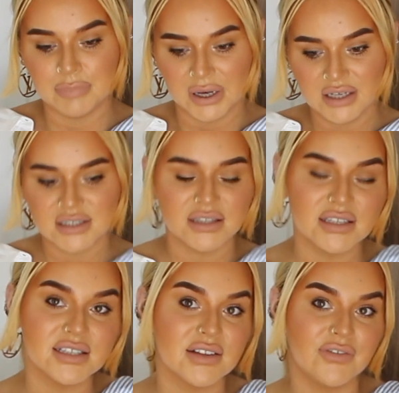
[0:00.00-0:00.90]
But
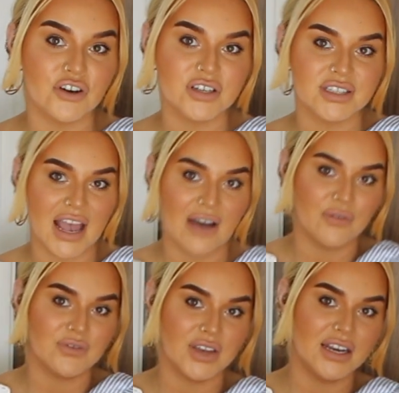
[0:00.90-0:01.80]
this is the first
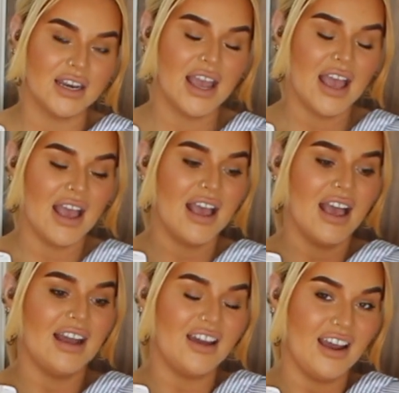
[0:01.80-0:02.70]
outfit
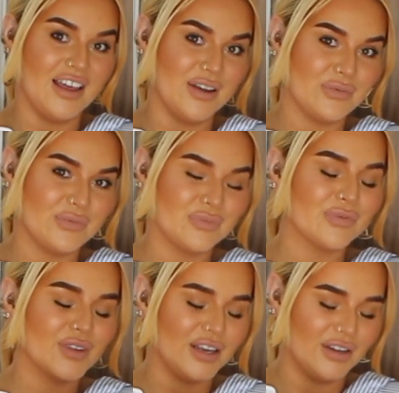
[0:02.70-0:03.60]
and I love,
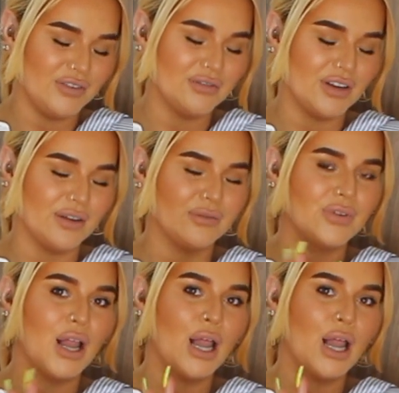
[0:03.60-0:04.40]
love, love, love.